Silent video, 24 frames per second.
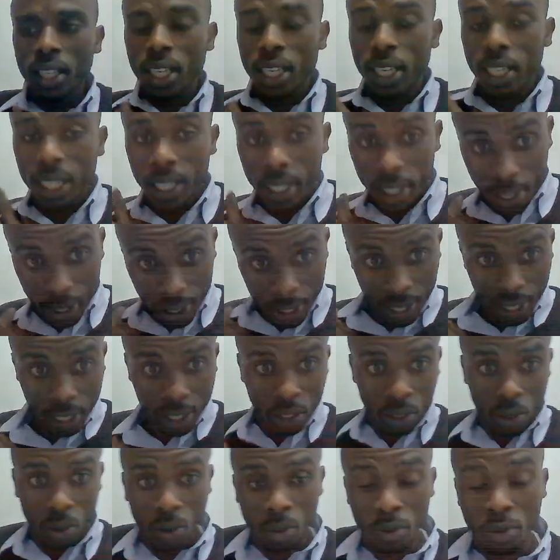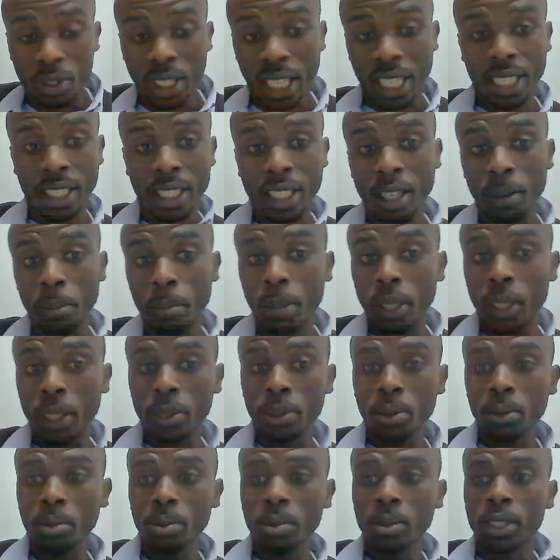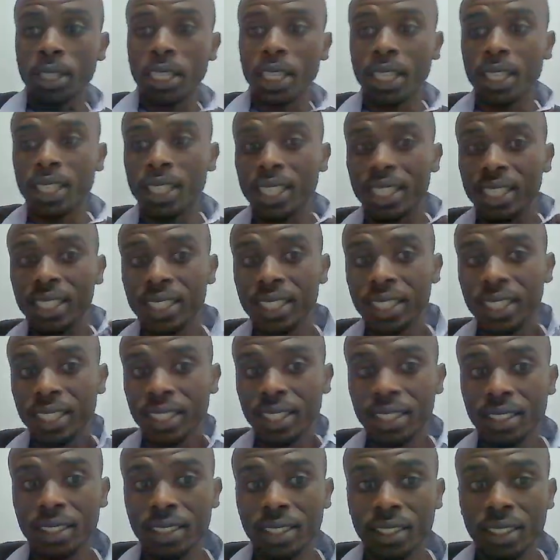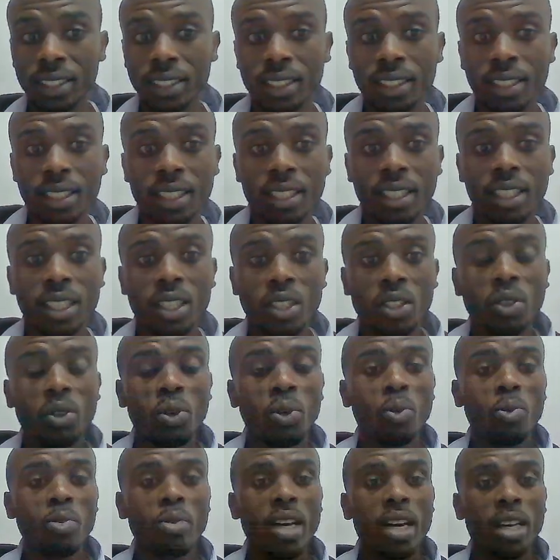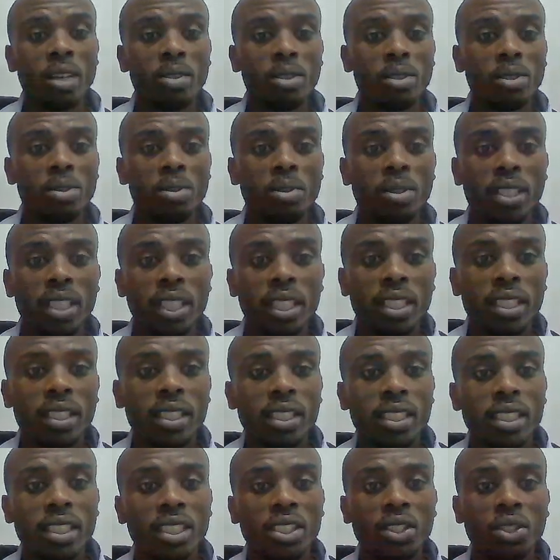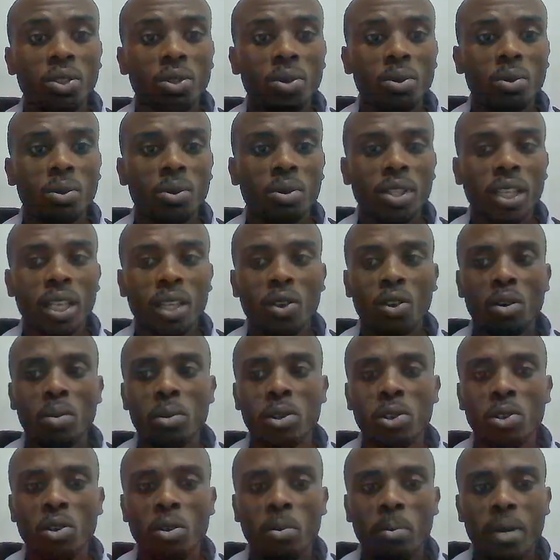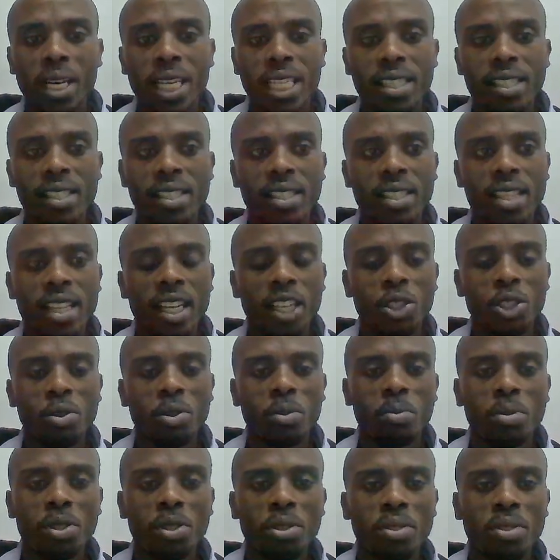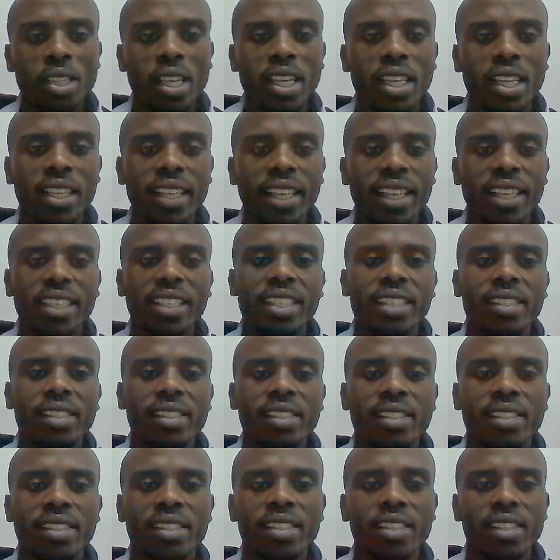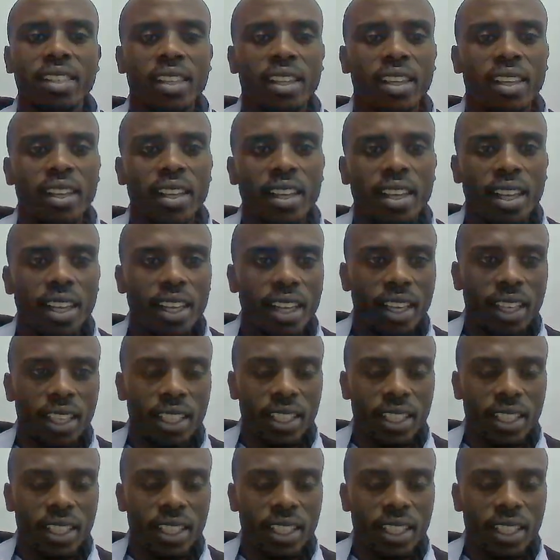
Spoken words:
line of learning about Linux, we are going to check into the common commands that you'll be using in Linux. And